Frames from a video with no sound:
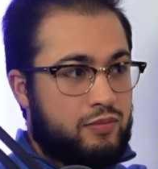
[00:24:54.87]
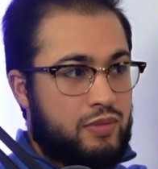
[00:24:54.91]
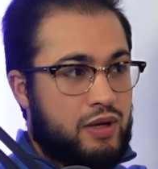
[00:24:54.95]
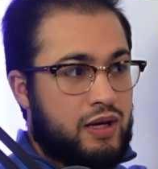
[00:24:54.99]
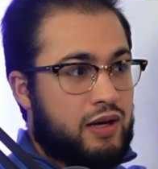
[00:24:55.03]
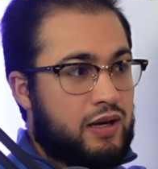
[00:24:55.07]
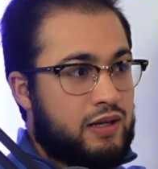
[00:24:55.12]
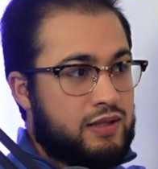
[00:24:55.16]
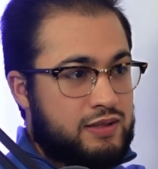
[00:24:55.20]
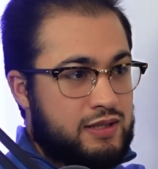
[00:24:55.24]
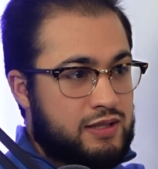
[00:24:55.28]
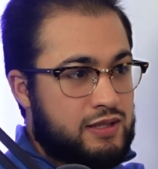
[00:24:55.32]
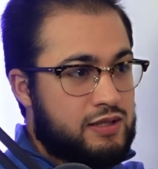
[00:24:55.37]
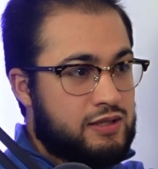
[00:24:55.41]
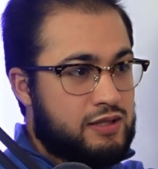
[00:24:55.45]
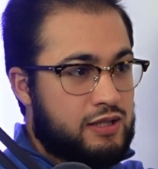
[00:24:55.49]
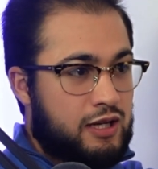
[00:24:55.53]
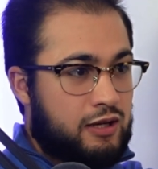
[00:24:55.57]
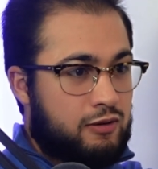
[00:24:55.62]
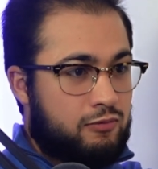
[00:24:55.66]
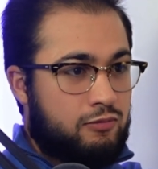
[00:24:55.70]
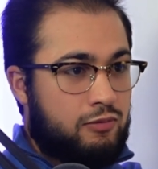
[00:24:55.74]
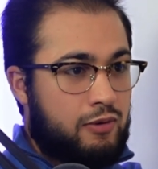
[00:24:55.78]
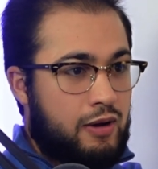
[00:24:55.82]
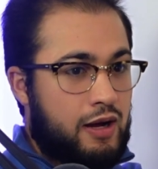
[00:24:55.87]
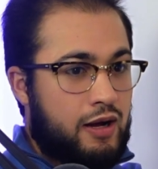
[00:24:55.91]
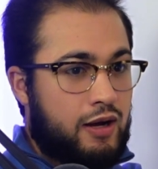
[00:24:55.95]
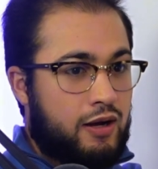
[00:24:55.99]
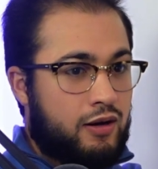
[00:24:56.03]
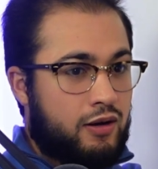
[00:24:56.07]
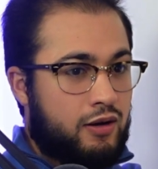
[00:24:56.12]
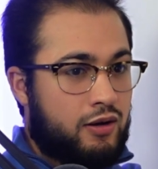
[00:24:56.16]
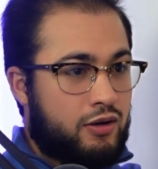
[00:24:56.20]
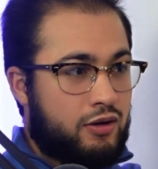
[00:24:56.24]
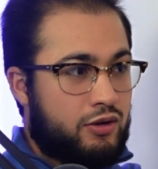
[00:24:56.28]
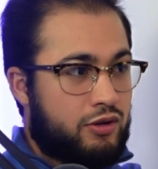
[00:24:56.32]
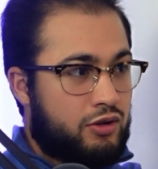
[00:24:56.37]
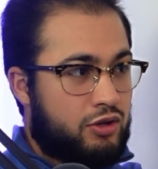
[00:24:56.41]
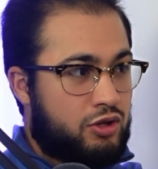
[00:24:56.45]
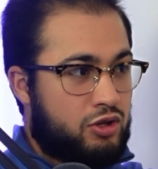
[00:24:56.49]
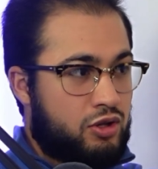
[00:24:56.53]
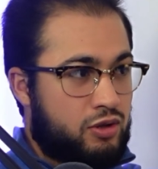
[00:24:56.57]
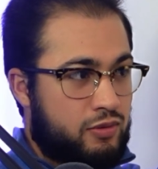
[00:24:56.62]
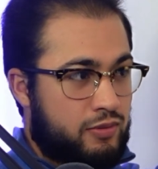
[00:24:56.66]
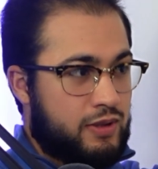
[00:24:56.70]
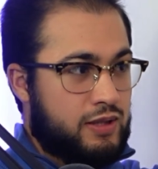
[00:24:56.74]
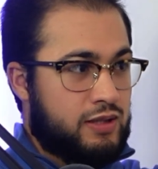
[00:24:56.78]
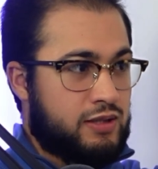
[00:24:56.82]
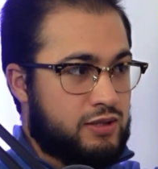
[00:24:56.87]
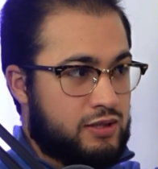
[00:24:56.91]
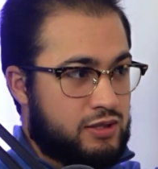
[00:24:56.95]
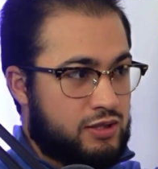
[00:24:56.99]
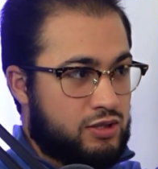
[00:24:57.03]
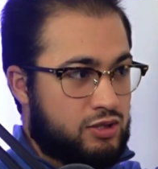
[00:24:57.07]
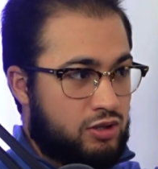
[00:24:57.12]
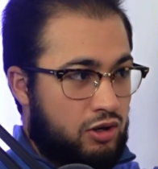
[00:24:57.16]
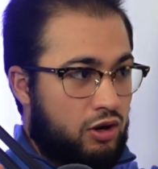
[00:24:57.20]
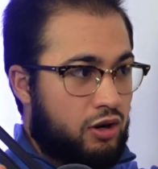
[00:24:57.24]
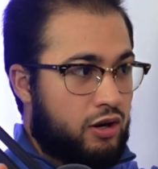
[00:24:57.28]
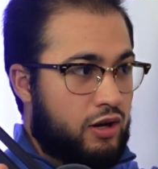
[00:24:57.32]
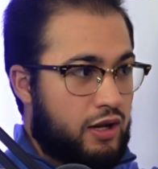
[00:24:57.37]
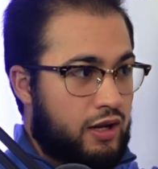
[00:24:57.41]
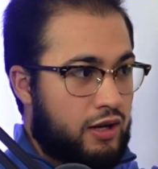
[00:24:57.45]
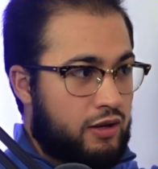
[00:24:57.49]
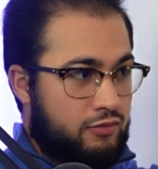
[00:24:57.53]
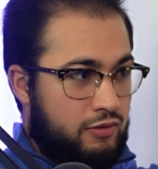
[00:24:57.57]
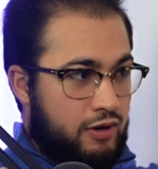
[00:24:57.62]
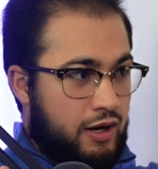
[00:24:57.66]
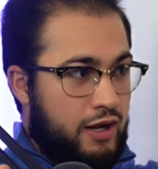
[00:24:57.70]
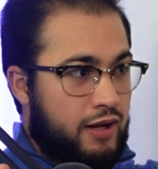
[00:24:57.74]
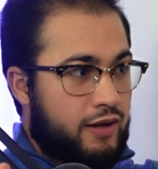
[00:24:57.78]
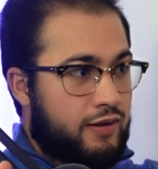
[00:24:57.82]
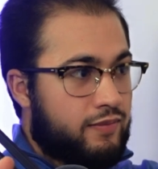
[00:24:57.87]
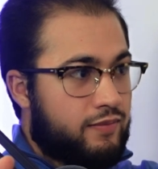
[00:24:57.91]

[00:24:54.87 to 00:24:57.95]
because this is like where humans started, right?